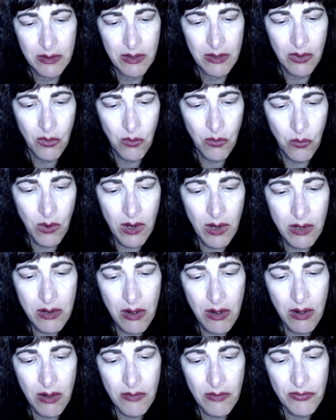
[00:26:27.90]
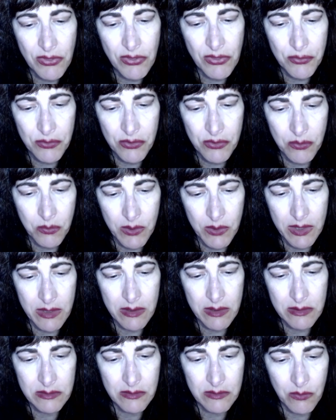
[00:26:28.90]
Walk on through the
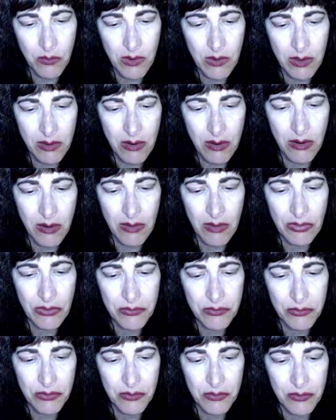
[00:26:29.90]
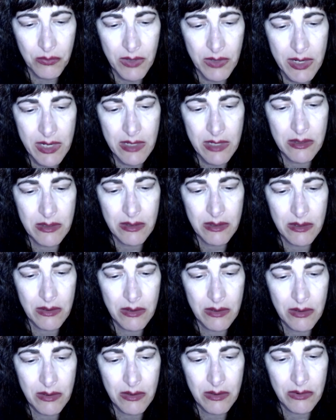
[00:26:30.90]
wind, walk on through the rain,
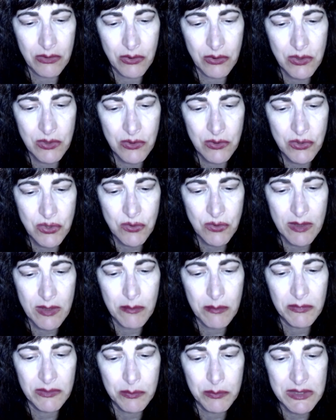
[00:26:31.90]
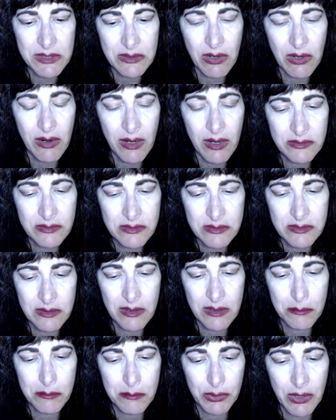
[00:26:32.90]
though your dreams be tossed
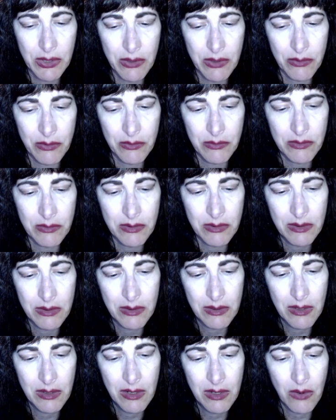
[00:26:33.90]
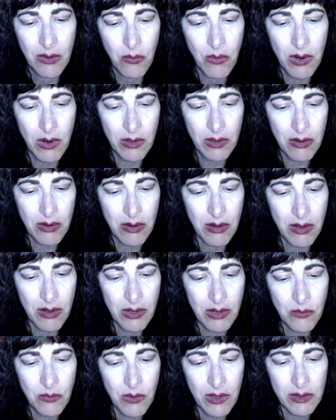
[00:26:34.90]
and blown. Walk
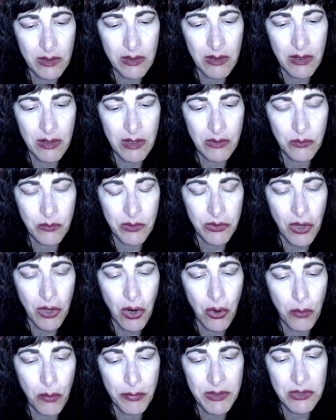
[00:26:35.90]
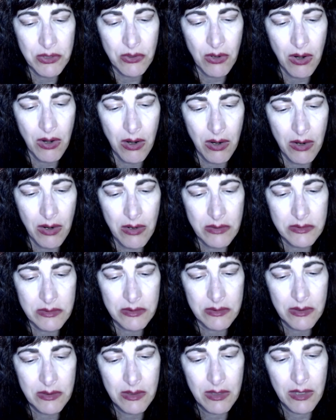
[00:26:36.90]
on with hope in your heart,
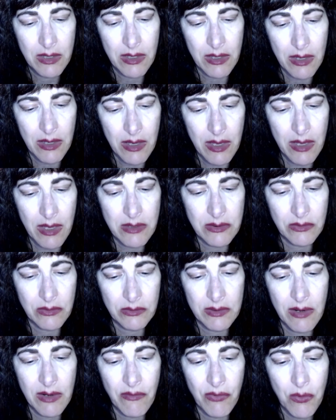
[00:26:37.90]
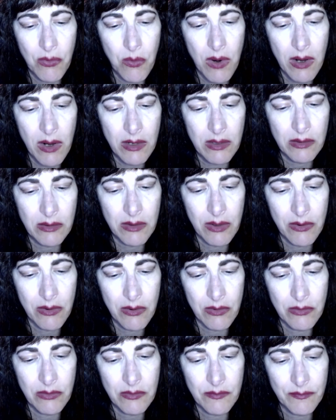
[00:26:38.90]
and you'll never walk
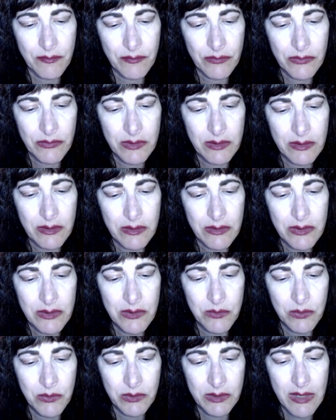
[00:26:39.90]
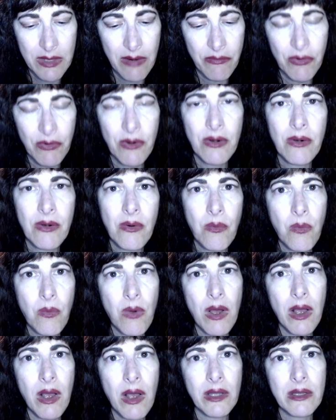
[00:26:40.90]
alone. You will never
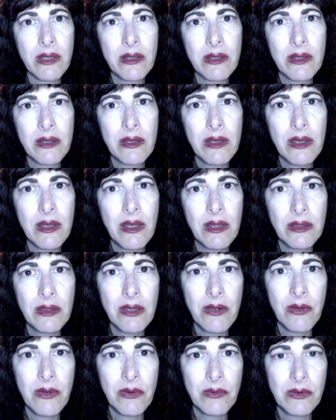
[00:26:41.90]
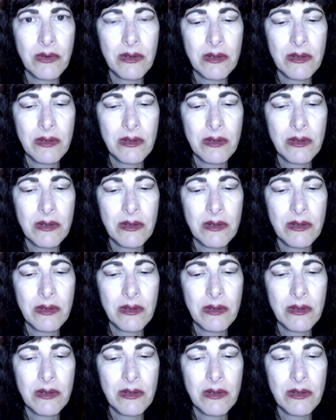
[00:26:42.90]
walk alone.